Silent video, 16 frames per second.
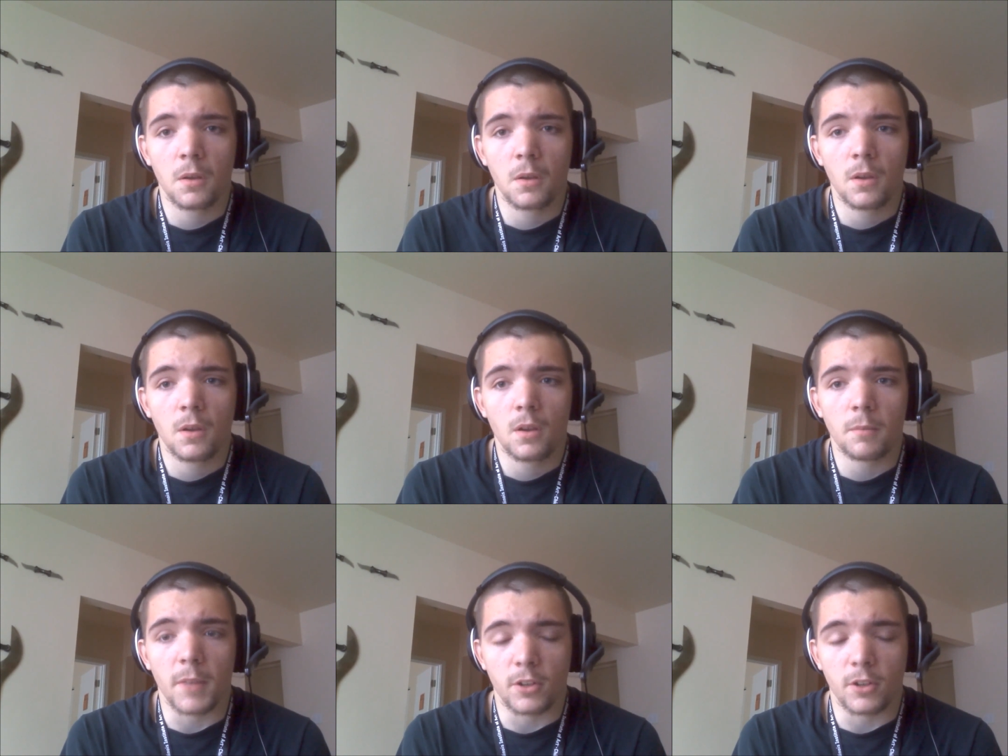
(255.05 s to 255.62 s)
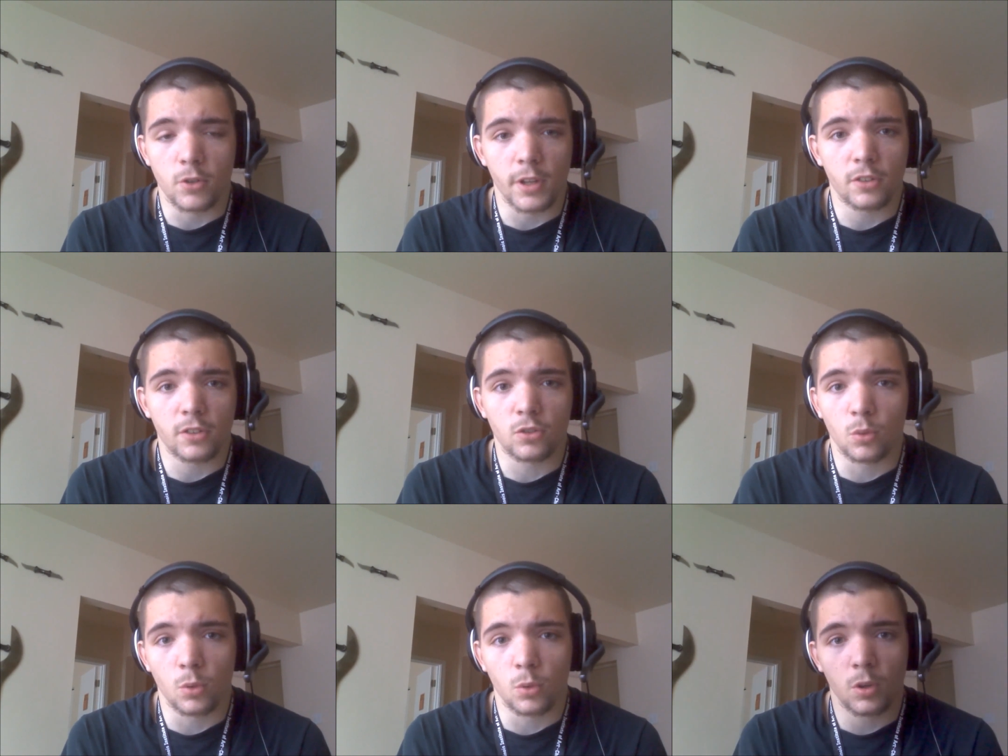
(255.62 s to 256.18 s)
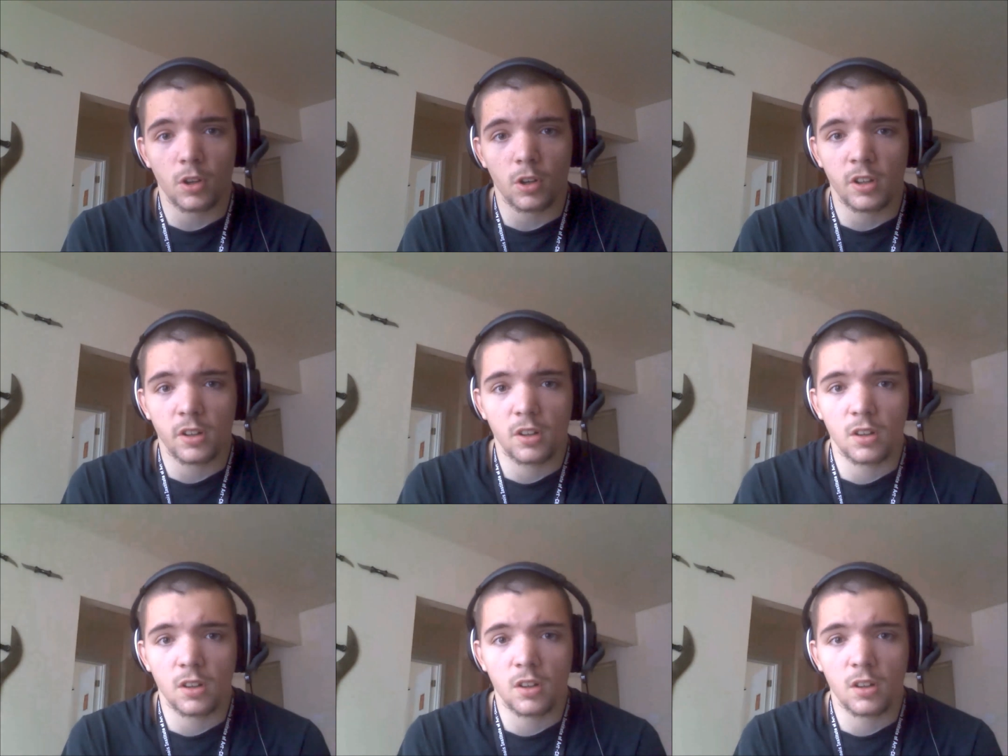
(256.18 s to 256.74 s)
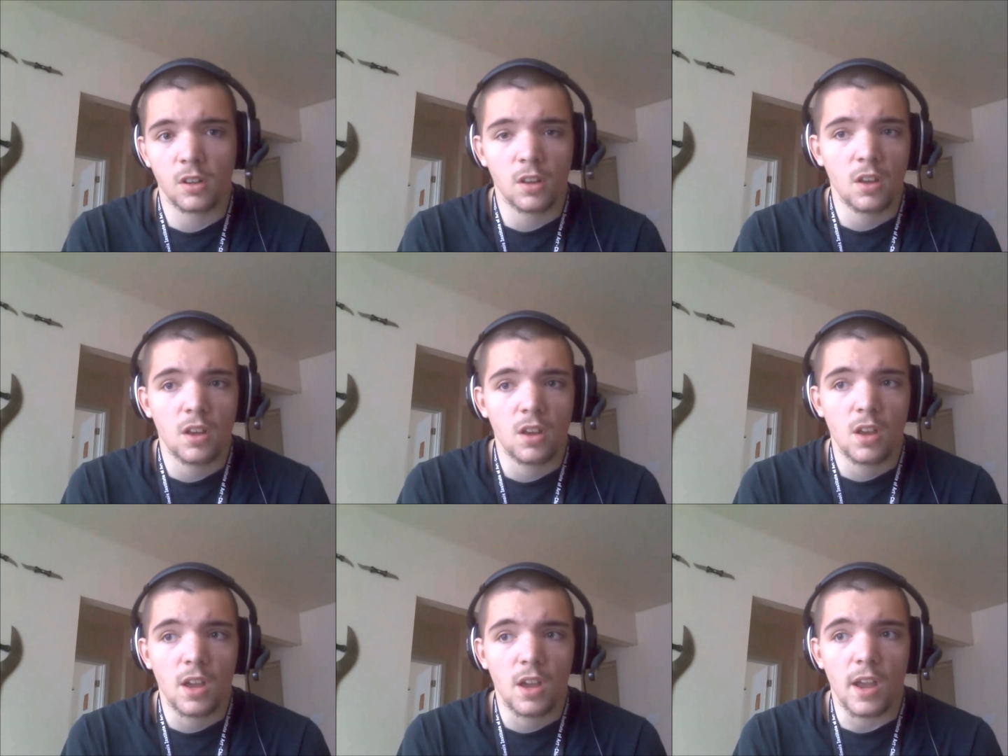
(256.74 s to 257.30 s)
my Drake sword,
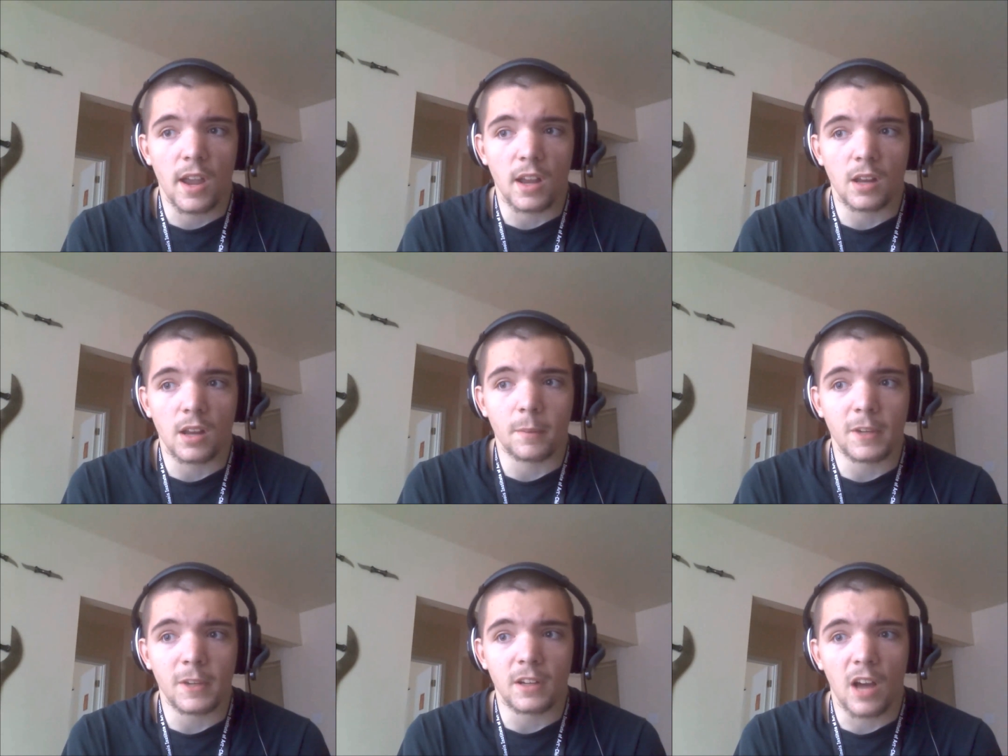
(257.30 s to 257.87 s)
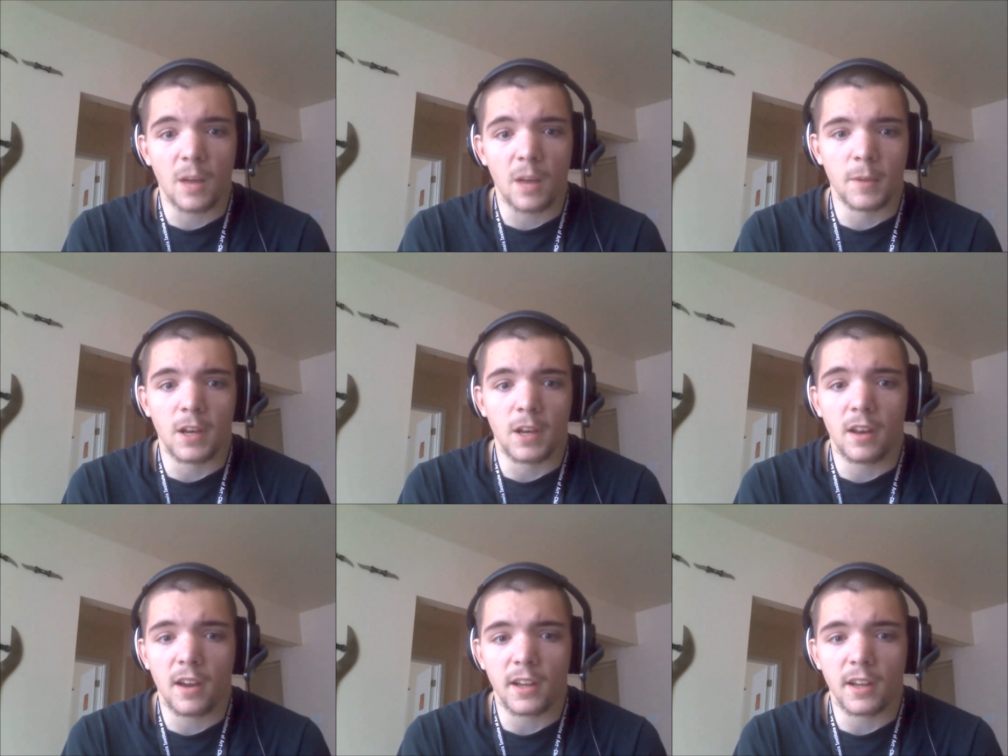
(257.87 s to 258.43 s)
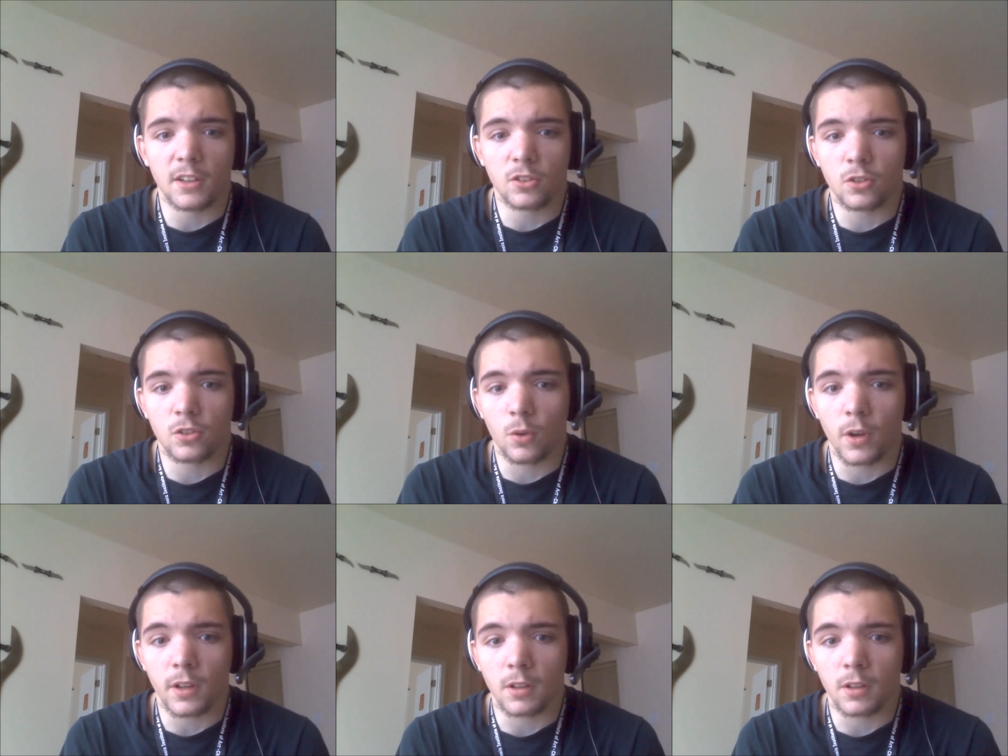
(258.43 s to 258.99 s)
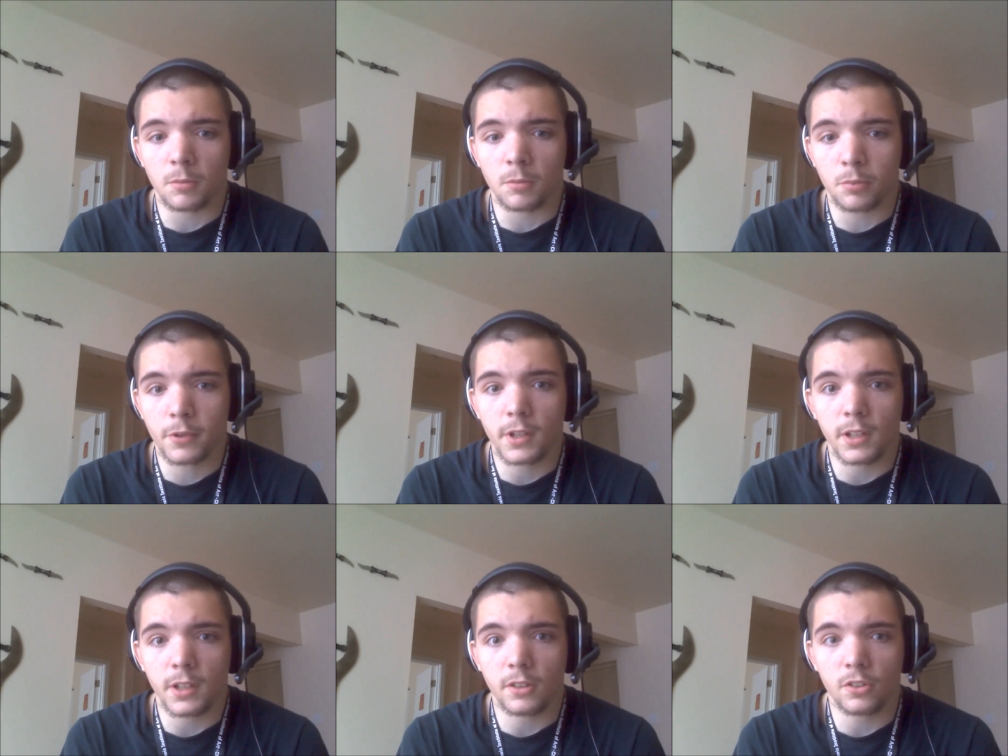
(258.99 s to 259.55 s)
and I mean, I'm a knight, so I can
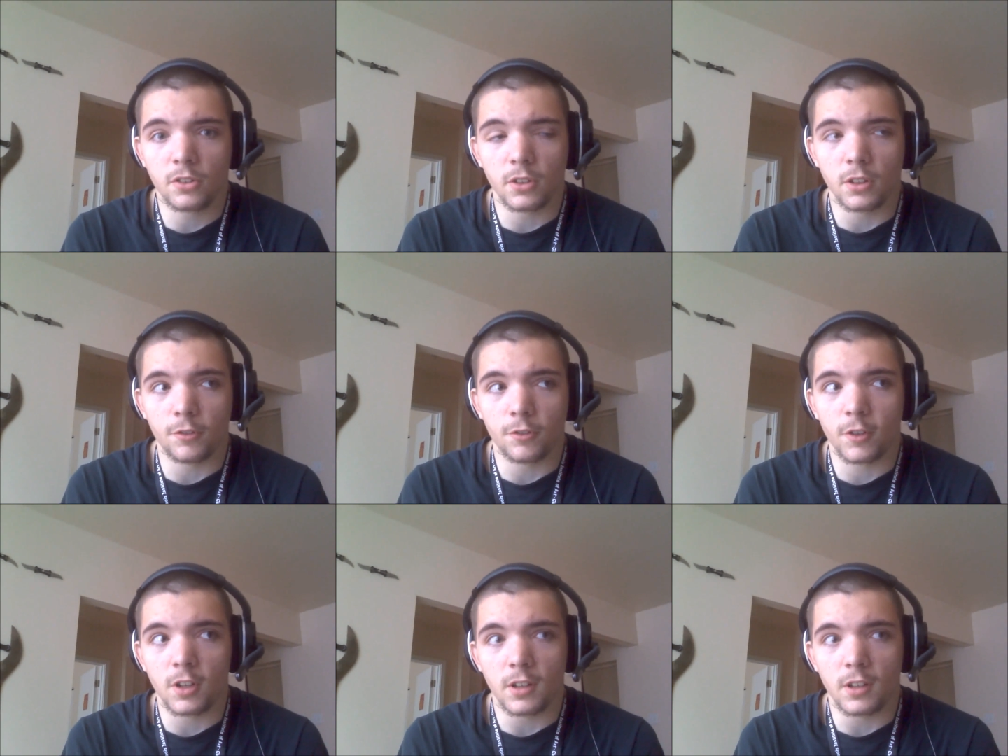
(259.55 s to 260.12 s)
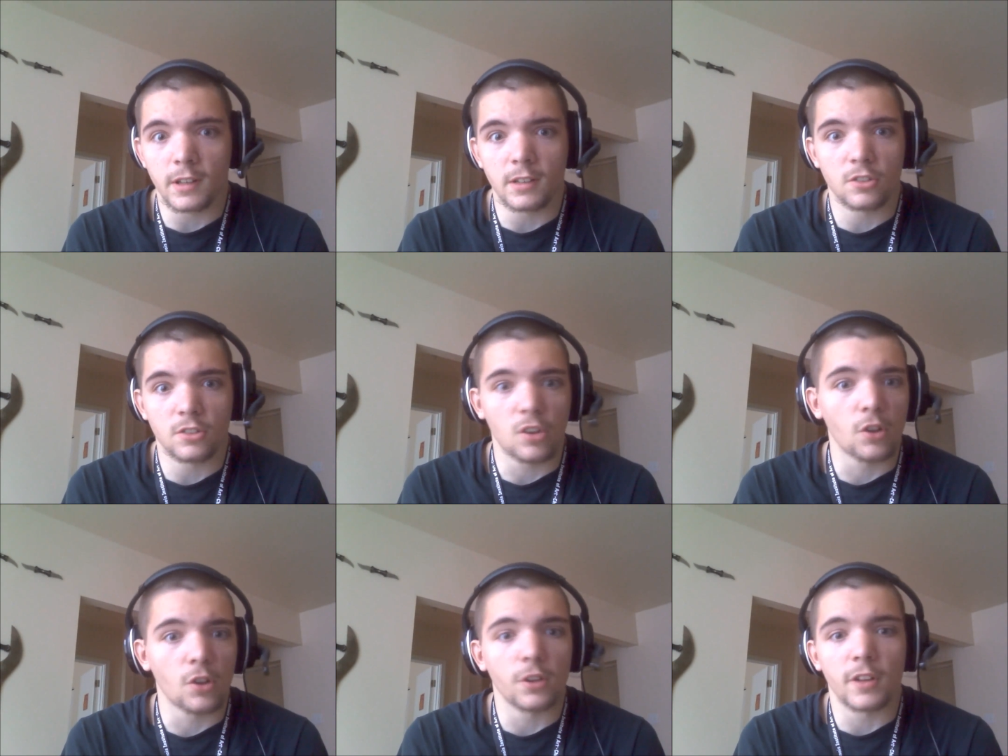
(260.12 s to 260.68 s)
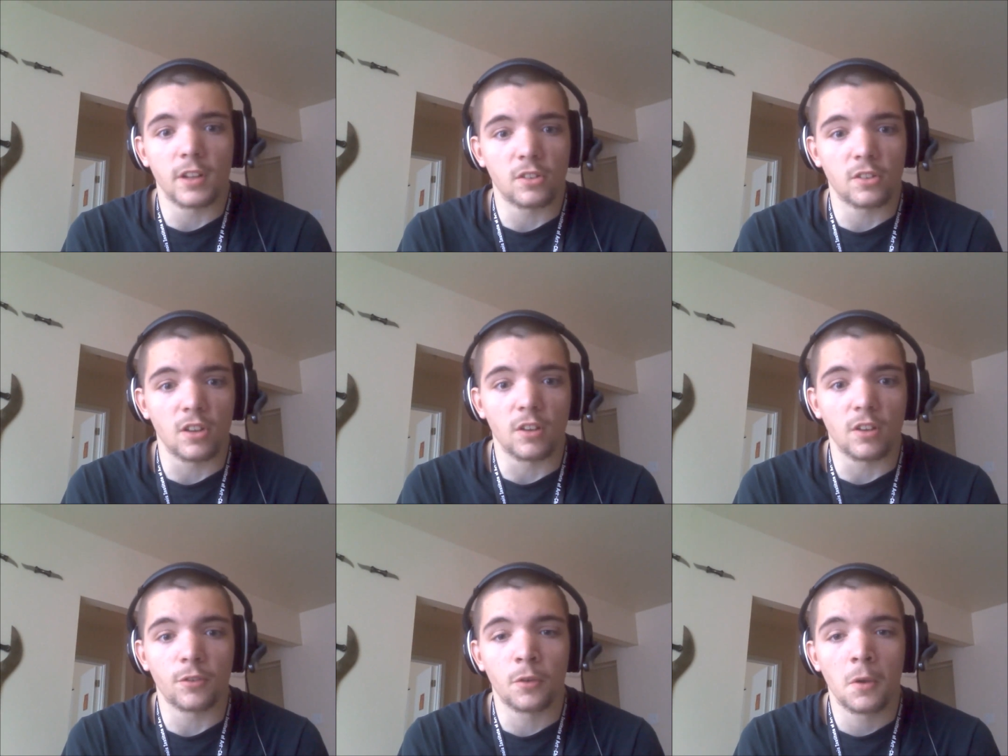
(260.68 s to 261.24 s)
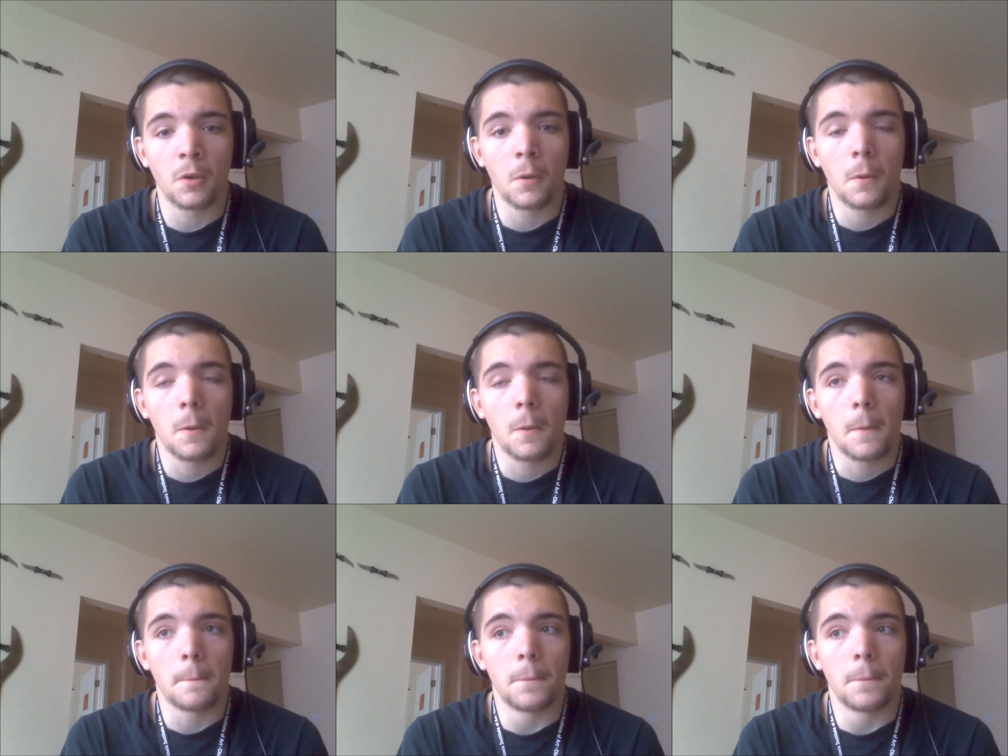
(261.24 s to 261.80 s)
pretty easily defend against all of that stuff.
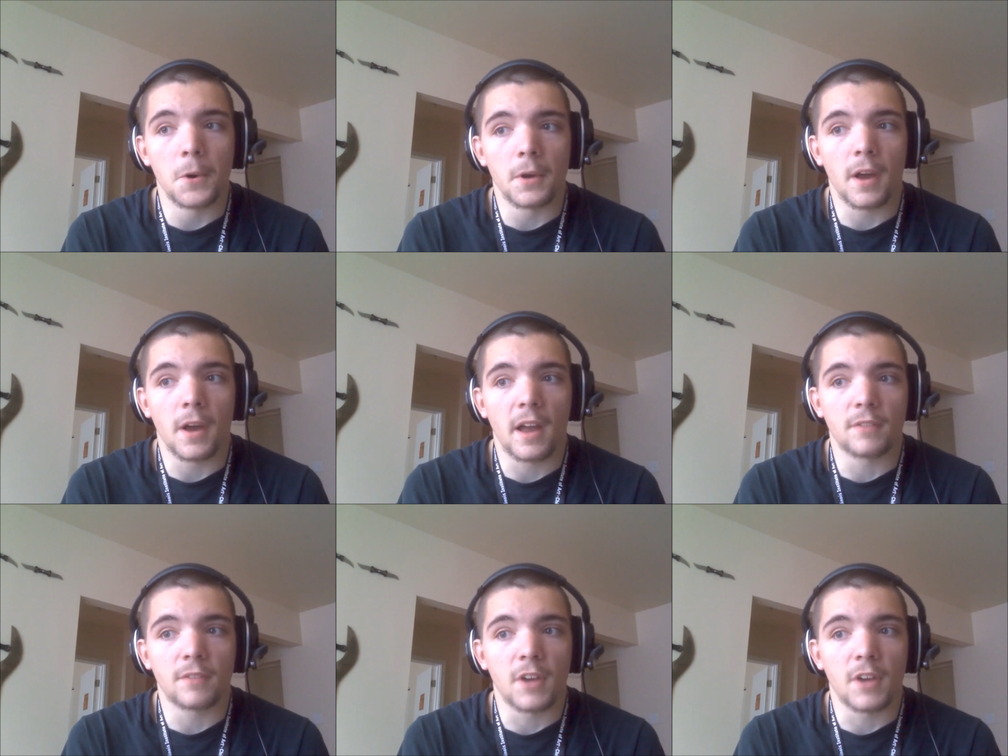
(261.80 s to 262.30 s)
But I have a